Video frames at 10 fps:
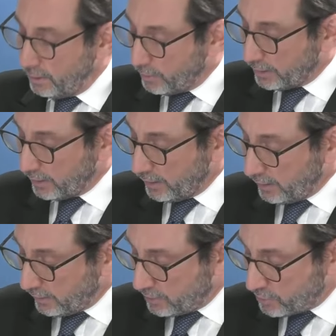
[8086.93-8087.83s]
Well,
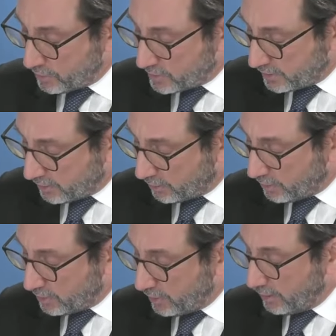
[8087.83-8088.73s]
did you consider
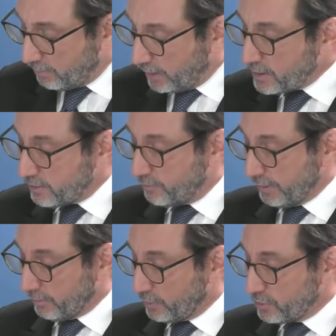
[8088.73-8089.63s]
that it might have
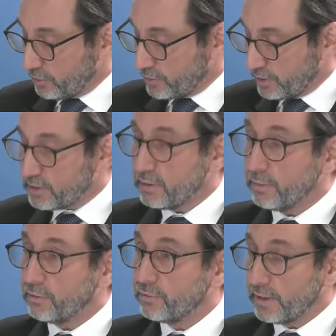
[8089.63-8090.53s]
been because your system
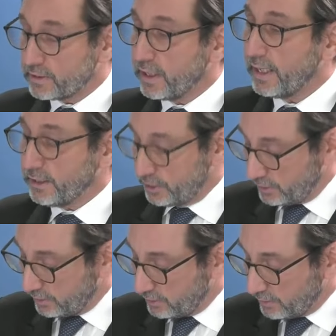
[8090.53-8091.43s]
of
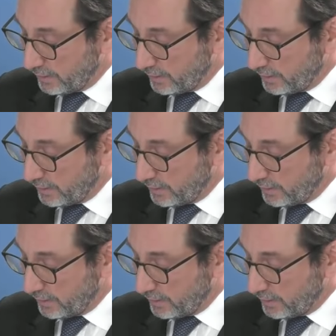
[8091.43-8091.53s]
escalation